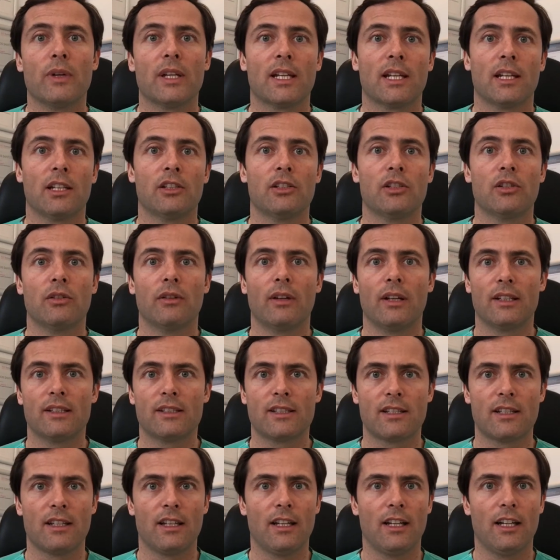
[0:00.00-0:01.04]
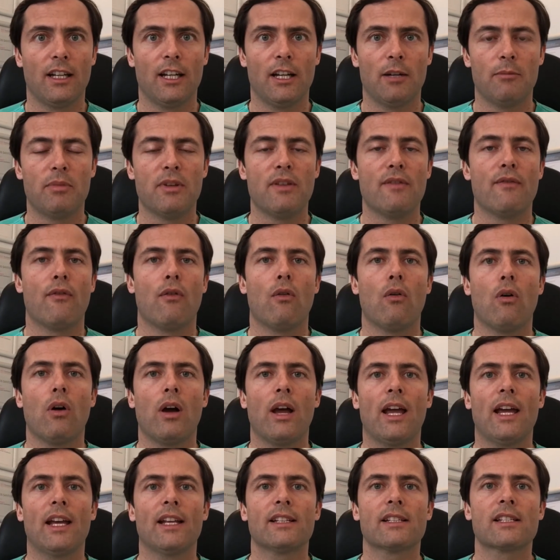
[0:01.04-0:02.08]
can do it
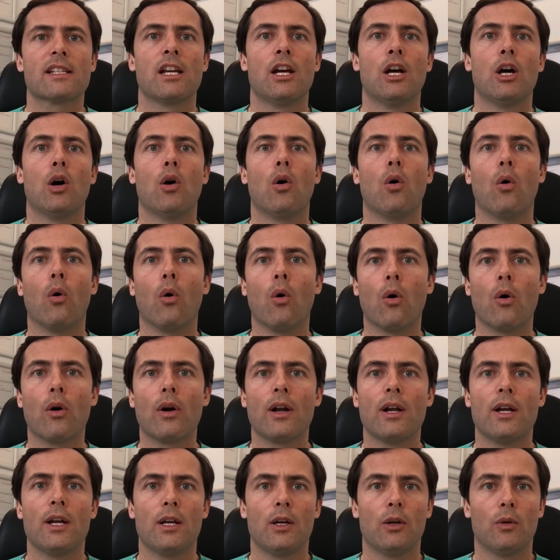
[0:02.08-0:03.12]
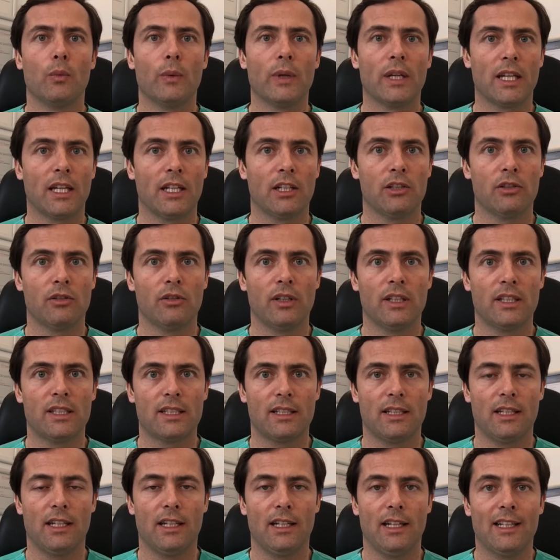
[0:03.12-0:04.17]
beforehand or we can do it
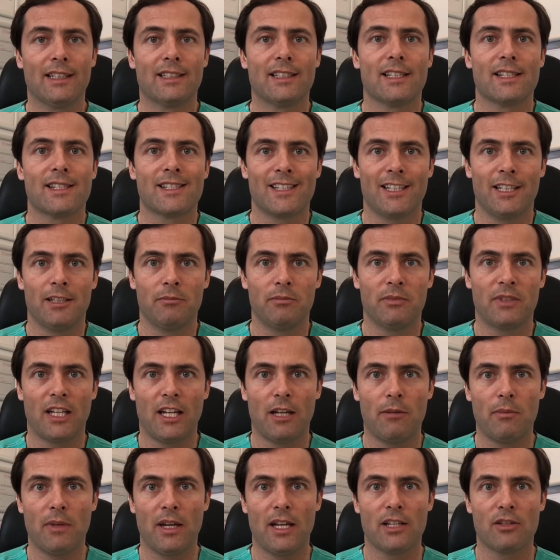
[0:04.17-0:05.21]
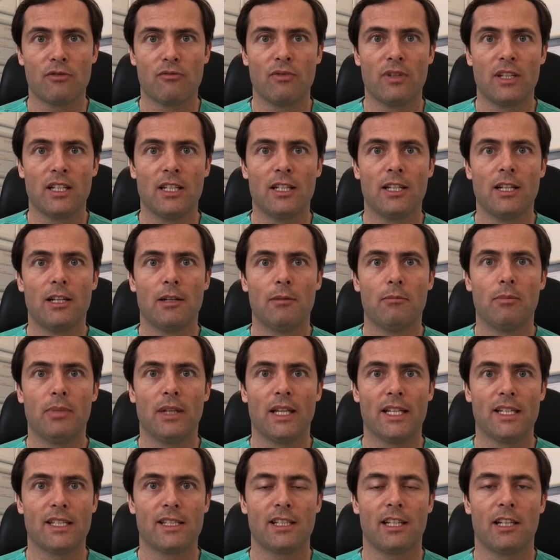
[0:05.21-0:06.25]
at the same time as we
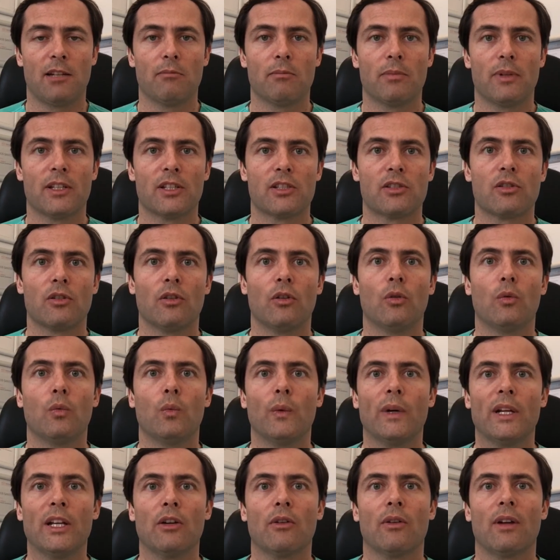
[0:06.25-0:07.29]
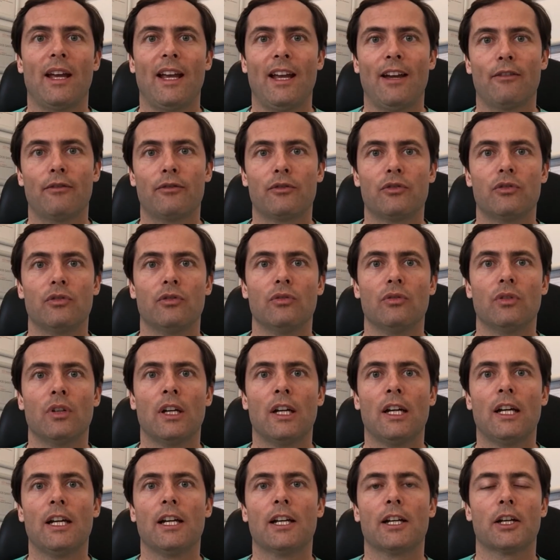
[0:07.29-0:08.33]
place the implant. So we don't have to
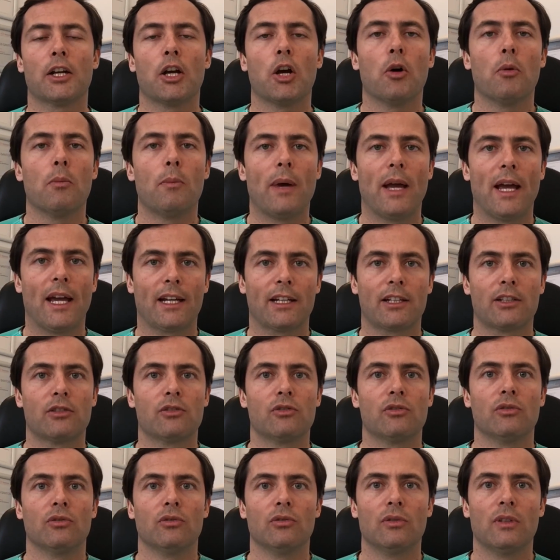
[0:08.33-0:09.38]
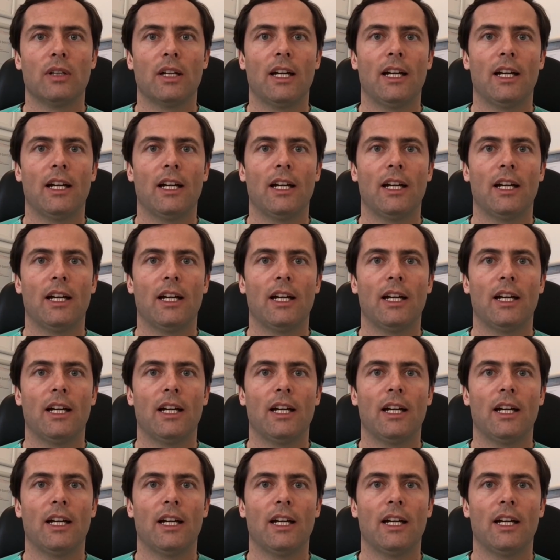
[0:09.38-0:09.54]
go back to